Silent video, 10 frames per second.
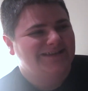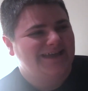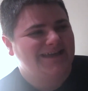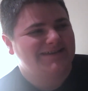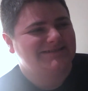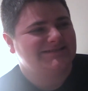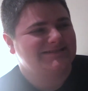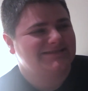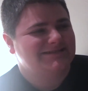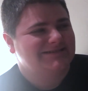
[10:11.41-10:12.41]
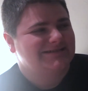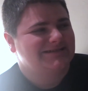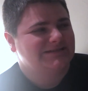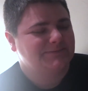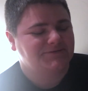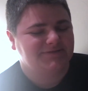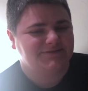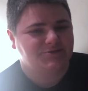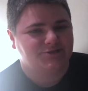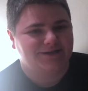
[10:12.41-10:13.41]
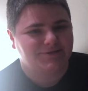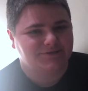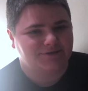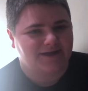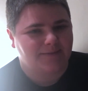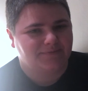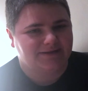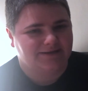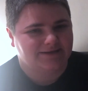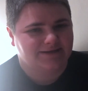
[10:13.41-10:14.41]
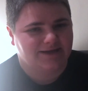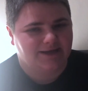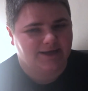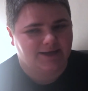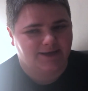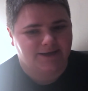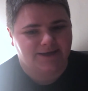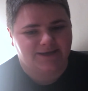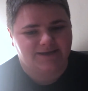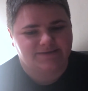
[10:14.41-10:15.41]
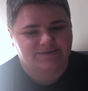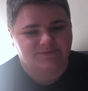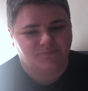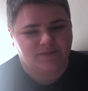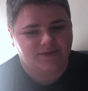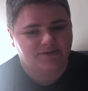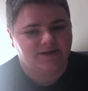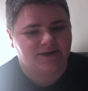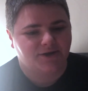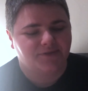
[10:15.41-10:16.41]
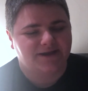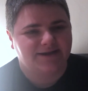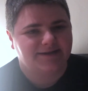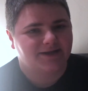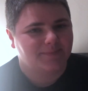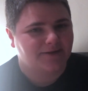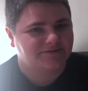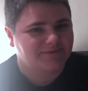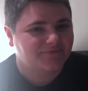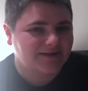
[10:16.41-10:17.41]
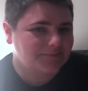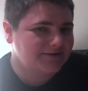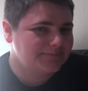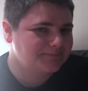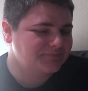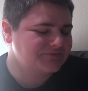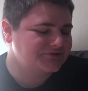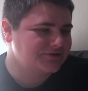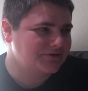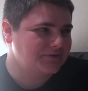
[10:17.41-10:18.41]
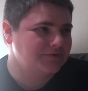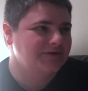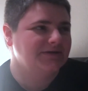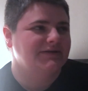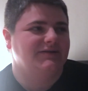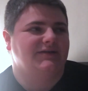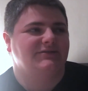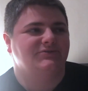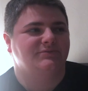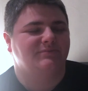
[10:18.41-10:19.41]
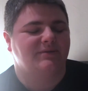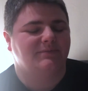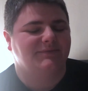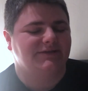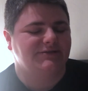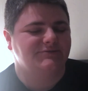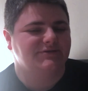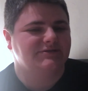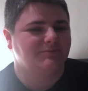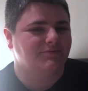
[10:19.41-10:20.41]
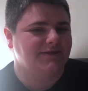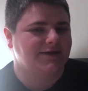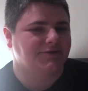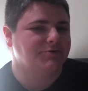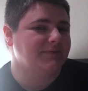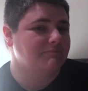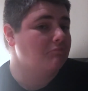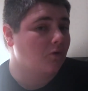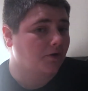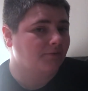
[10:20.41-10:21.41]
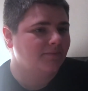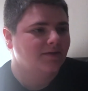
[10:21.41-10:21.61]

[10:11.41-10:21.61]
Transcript: And especially as changes are happening, it's weird. I know that I need to come out to my family, so I do probably need to explore that a little bit more.